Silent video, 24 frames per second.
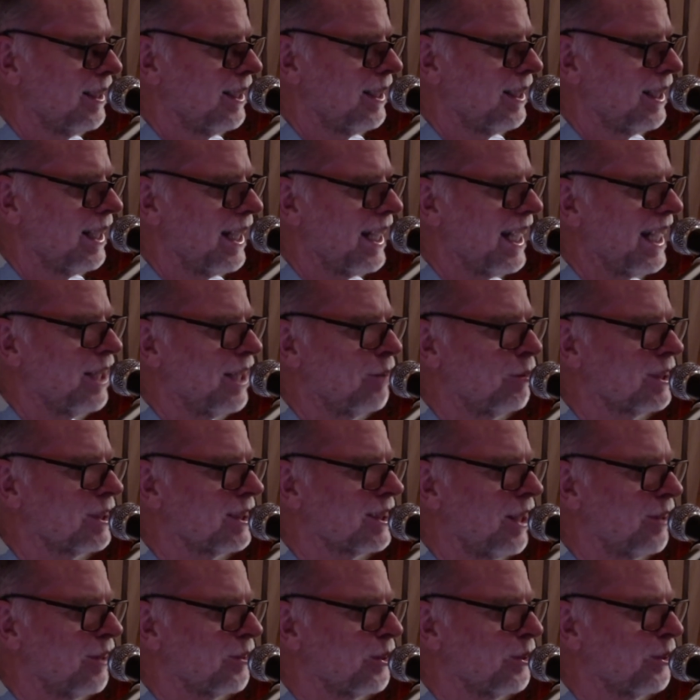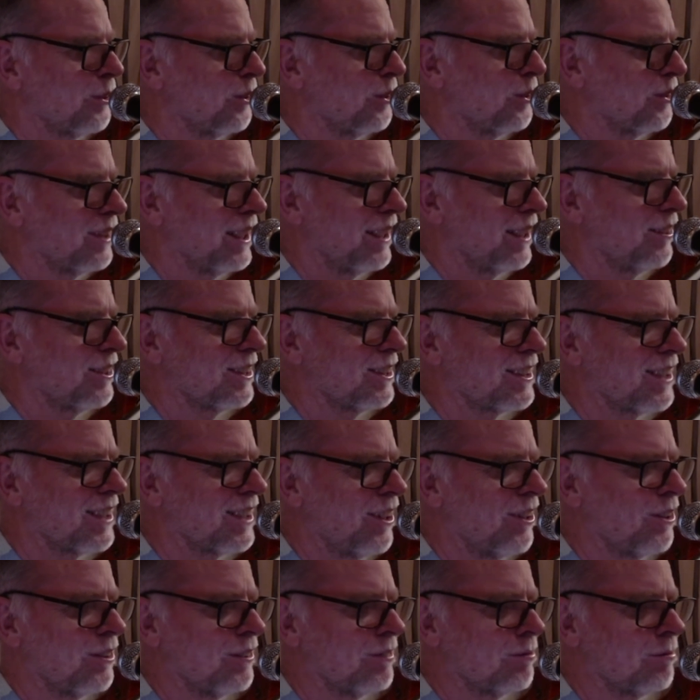And he was so cool. He was
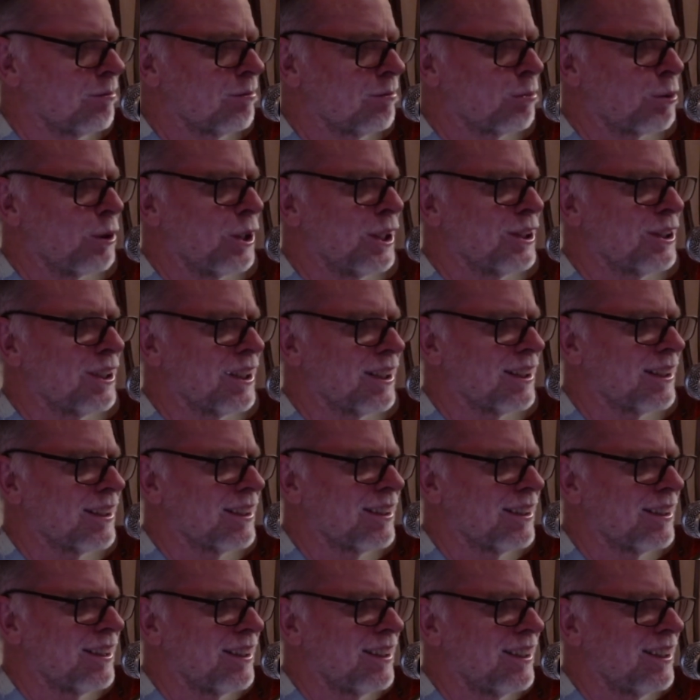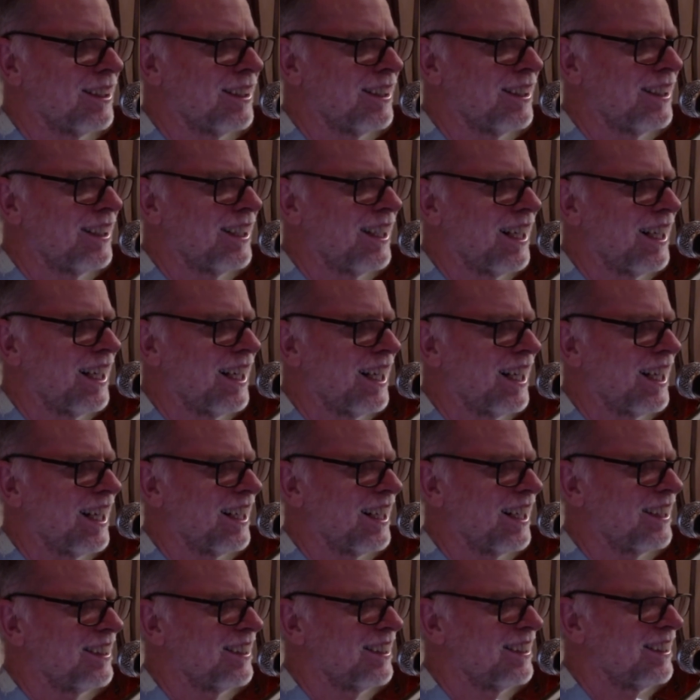so present. And
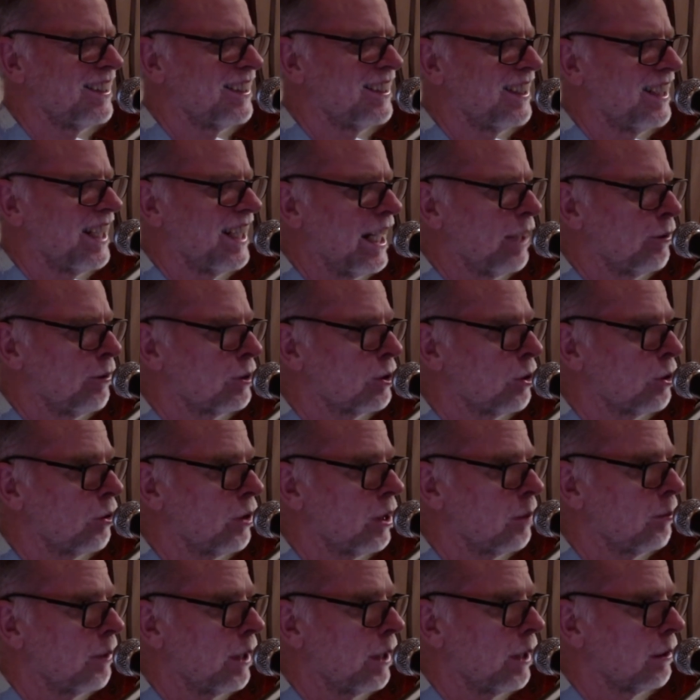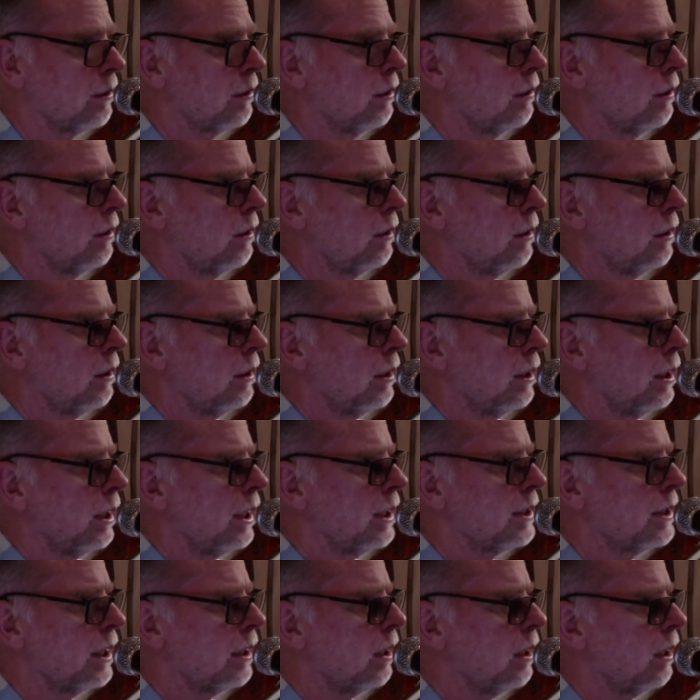he was talking about, he
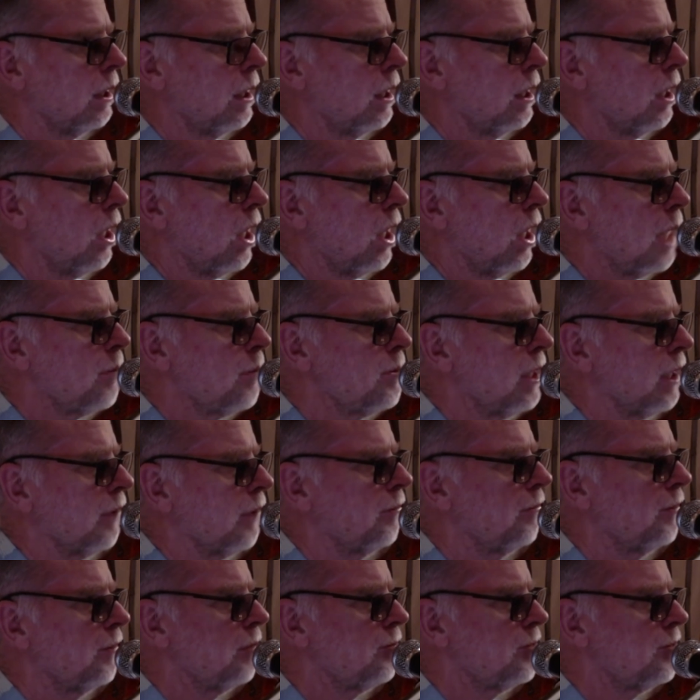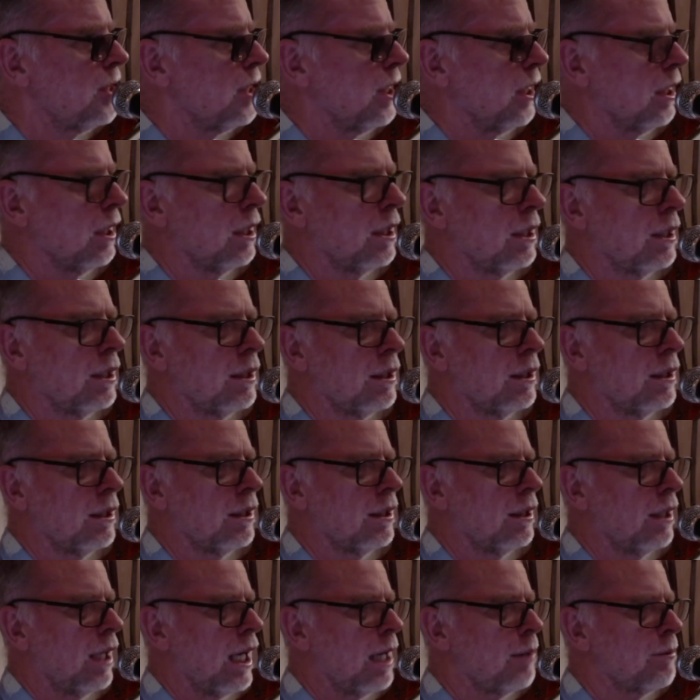said, "I'm nearly 50.
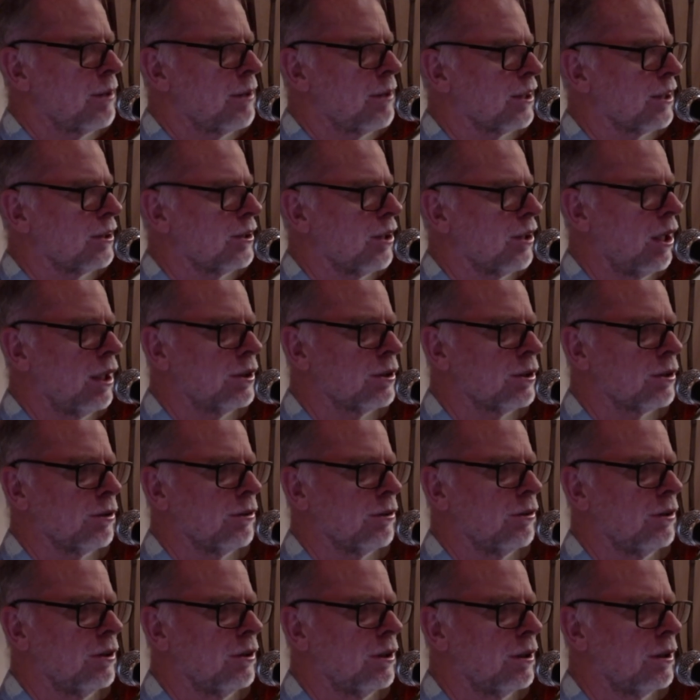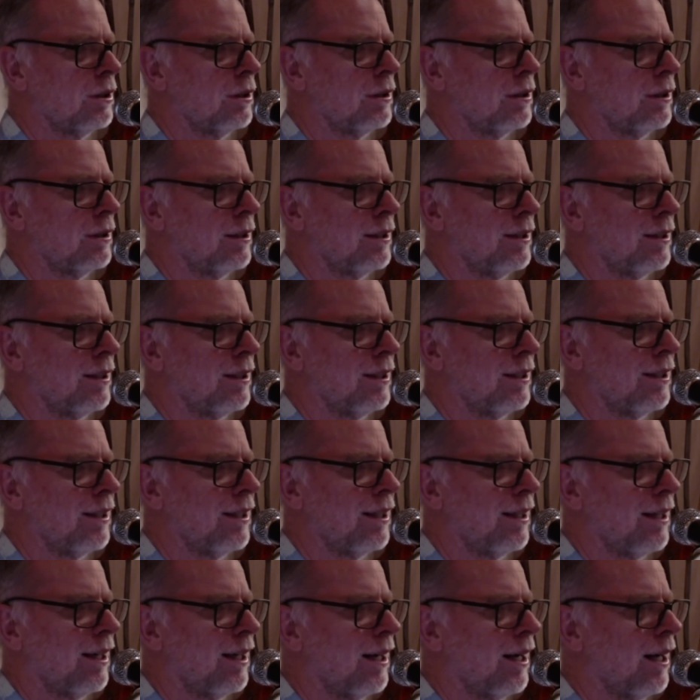I'm going to die soon.
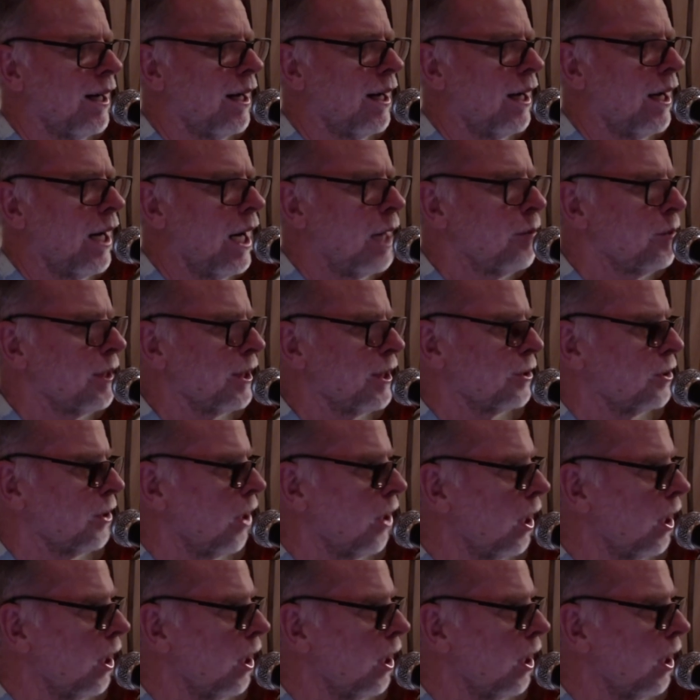I'm going to die